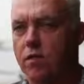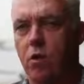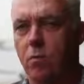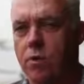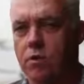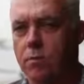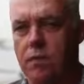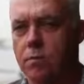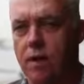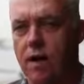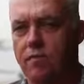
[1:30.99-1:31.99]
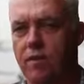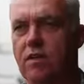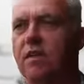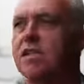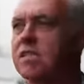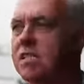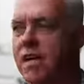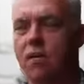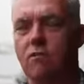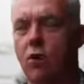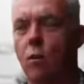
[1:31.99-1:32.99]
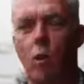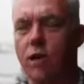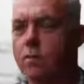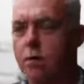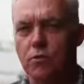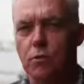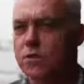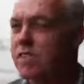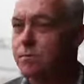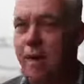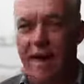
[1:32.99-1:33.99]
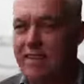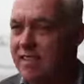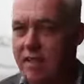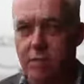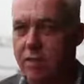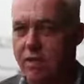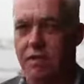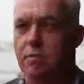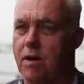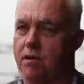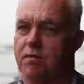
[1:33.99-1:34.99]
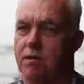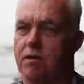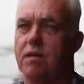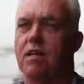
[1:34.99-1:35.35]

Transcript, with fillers: didn't know much about the mafia. Second of all, Whitey Bulger was as bad as anybody in the mafia.